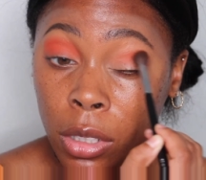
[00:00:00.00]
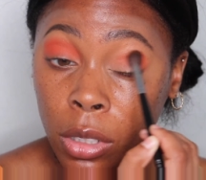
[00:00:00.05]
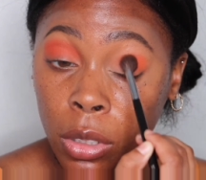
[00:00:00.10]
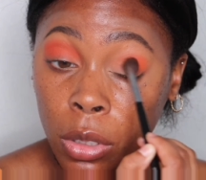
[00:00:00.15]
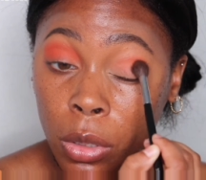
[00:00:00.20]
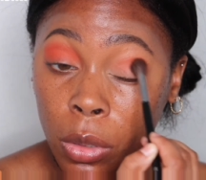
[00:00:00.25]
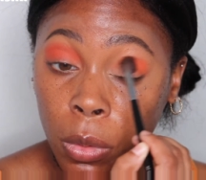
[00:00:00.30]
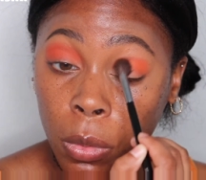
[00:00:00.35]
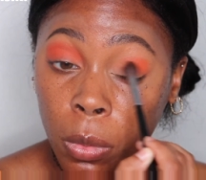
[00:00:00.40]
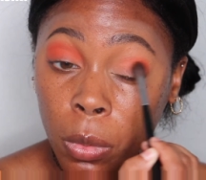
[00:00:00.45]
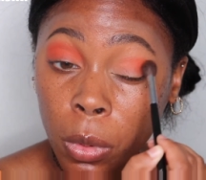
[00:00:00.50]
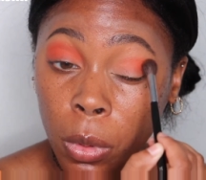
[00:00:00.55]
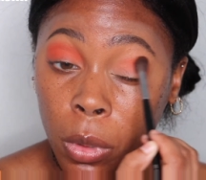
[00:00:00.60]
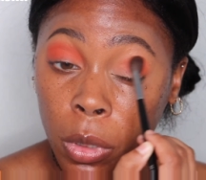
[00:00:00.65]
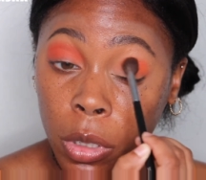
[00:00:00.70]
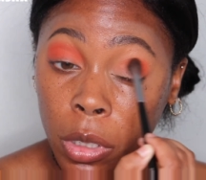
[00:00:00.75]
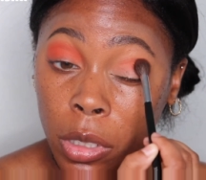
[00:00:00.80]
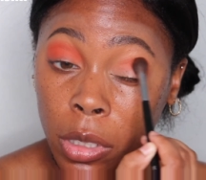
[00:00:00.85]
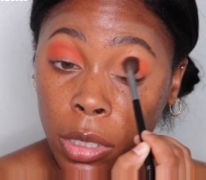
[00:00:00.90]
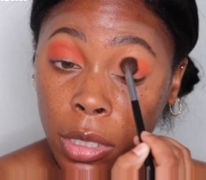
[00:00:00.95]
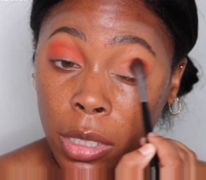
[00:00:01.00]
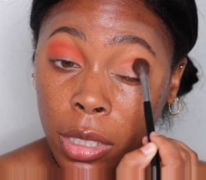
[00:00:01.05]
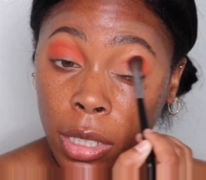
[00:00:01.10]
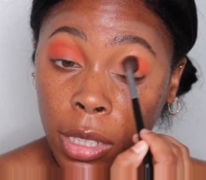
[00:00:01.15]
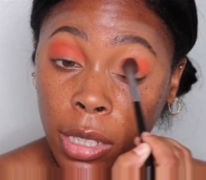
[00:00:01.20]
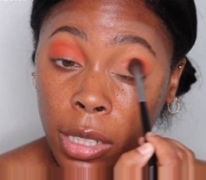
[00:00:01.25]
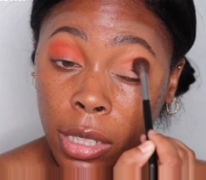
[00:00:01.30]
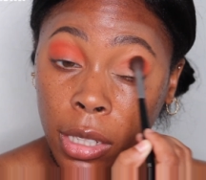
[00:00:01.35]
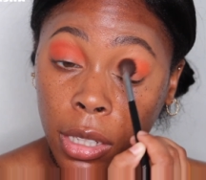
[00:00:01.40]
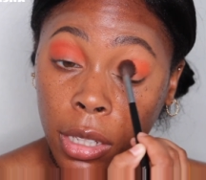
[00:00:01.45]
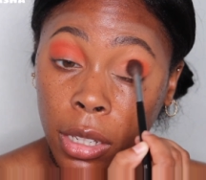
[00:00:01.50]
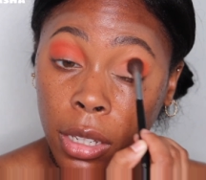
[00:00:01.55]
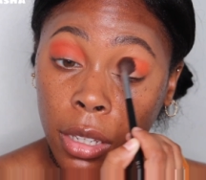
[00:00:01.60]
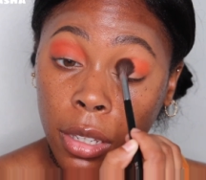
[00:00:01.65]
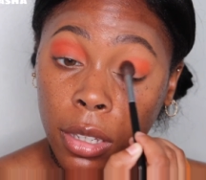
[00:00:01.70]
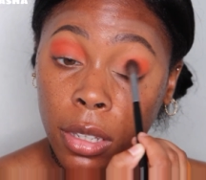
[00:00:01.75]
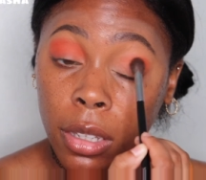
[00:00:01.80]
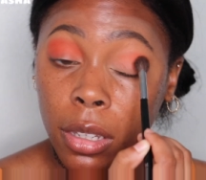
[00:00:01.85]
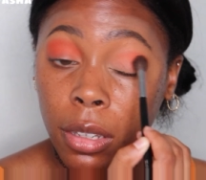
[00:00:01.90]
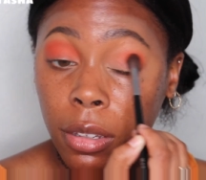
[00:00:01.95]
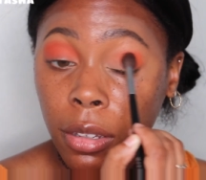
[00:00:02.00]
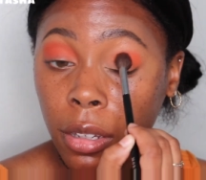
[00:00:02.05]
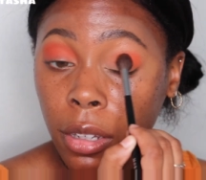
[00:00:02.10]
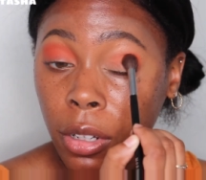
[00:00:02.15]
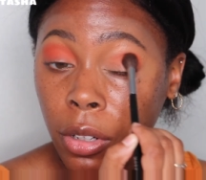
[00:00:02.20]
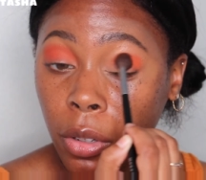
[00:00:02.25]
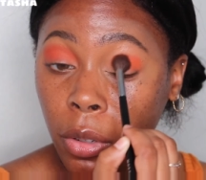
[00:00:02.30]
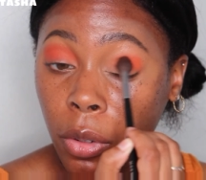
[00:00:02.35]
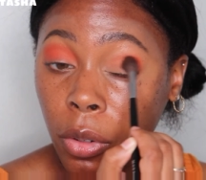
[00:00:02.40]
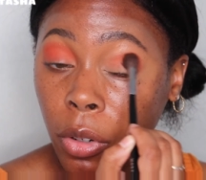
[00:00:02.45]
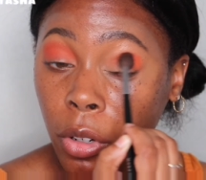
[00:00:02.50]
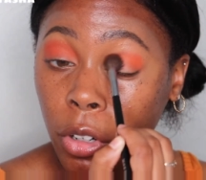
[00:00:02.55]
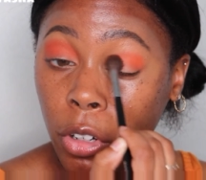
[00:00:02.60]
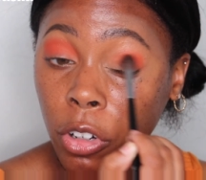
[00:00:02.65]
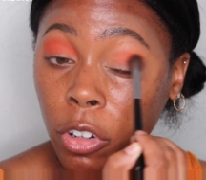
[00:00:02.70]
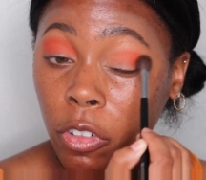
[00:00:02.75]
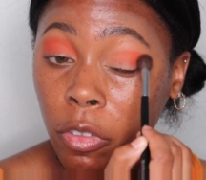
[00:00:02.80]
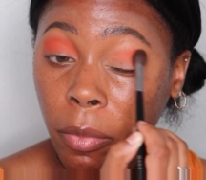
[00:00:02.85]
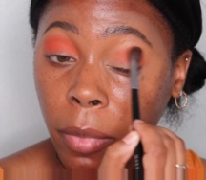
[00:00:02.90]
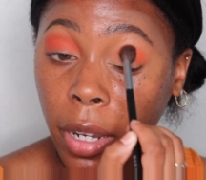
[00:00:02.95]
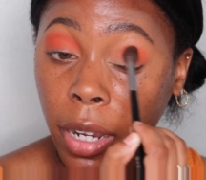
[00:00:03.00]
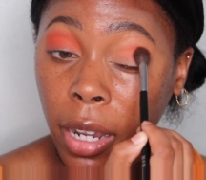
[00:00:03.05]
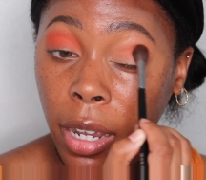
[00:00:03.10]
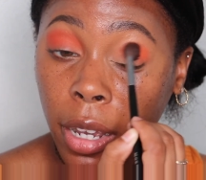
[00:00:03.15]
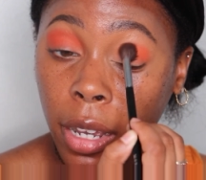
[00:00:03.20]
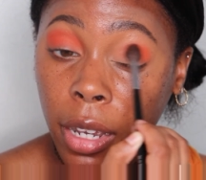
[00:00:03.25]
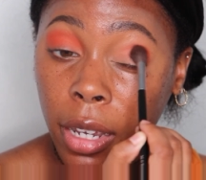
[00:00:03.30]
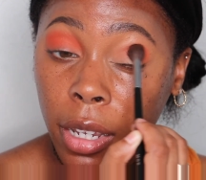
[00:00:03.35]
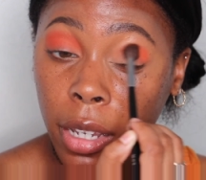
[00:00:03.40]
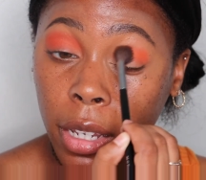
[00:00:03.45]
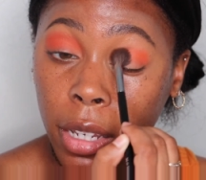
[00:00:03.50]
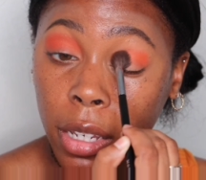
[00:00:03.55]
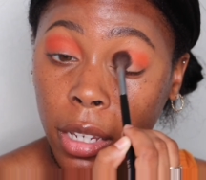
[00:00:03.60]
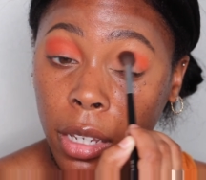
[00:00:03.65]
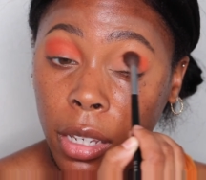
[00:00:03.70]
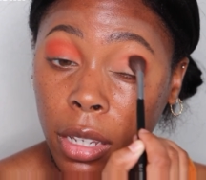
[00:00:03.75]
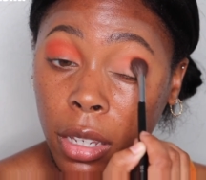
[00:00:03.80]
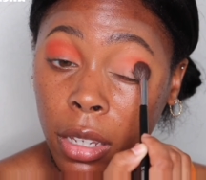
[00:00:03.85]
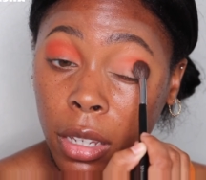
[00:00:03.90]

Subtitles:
towards the inner corner of my eye,